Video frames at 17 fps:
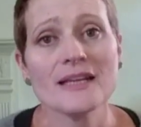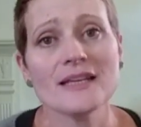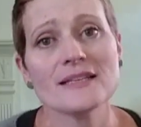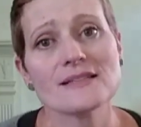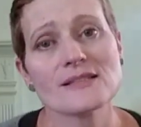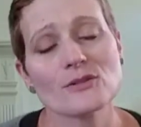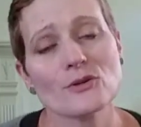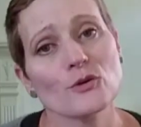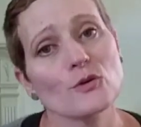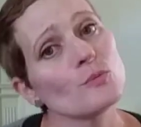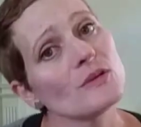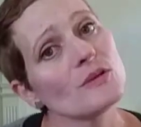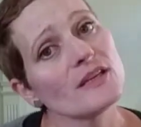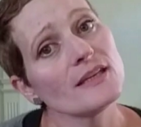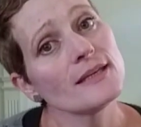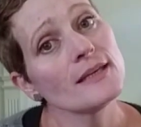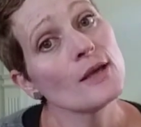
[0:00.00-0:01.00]
It's going to
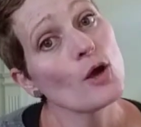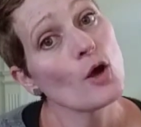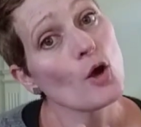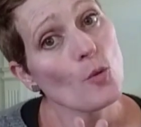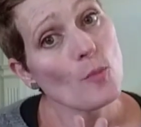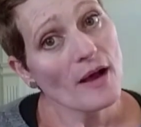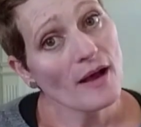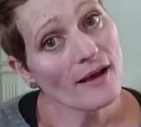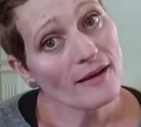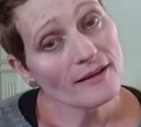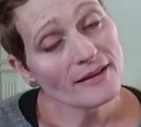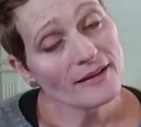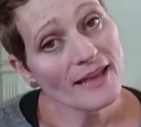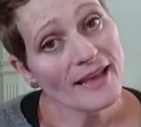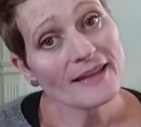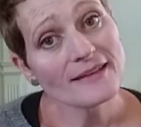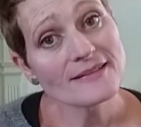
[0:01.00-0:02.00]
be about
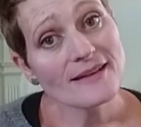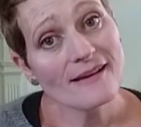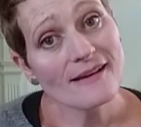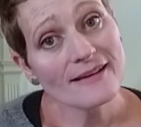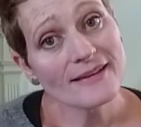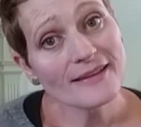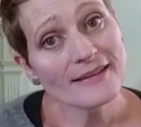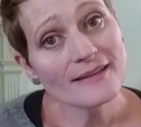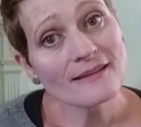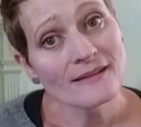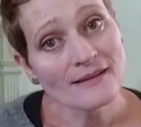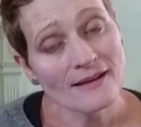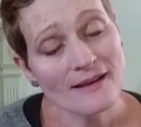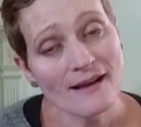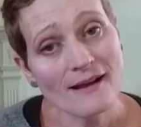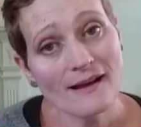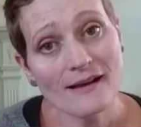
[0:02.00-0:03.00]
hand dyeing.
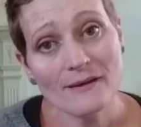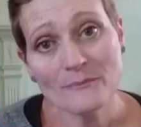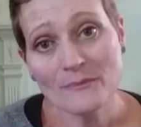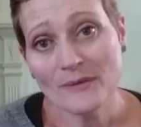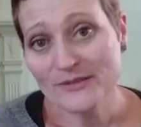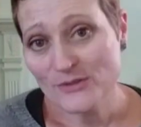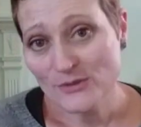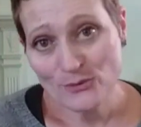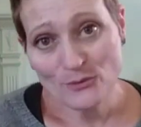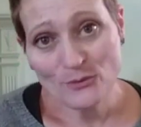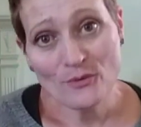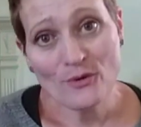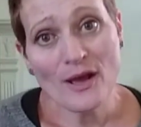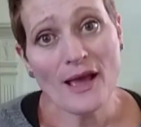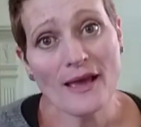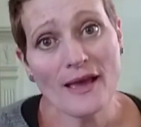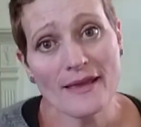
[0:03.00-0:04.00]
As you
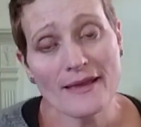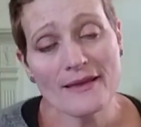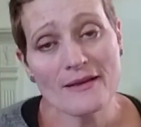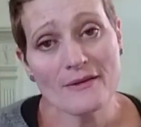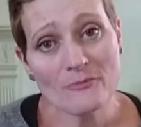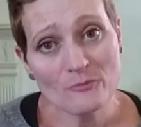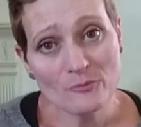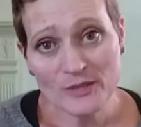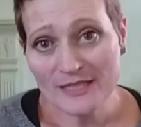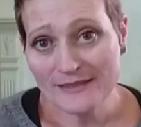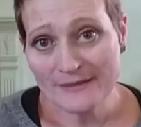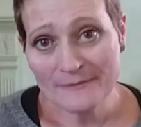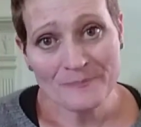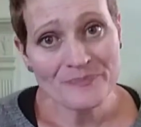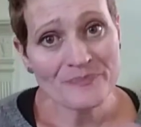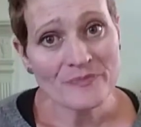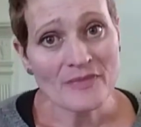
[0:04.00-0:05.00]
know, I've
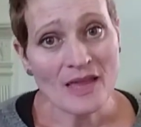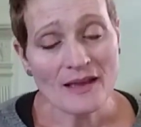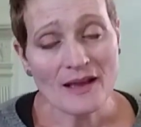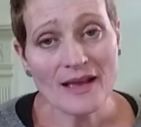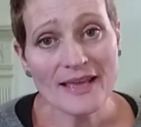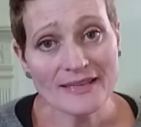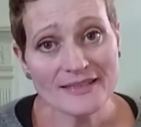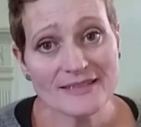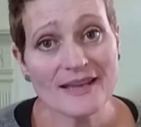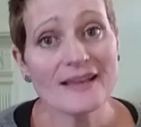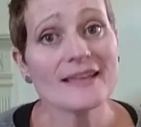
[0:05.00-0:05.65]
been hand